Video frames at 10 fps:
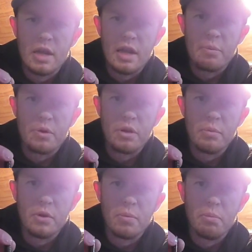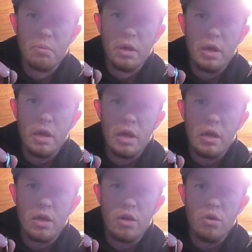I like putting them on a
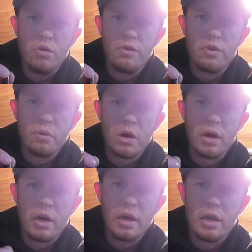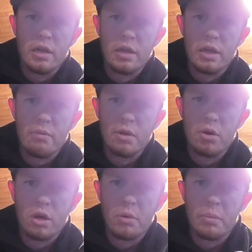big, huge football head that
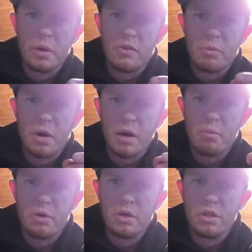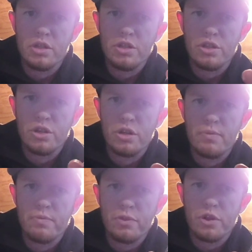don't come up off the bottom much and just
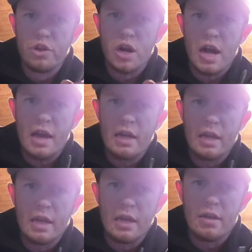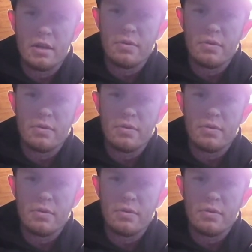dragging that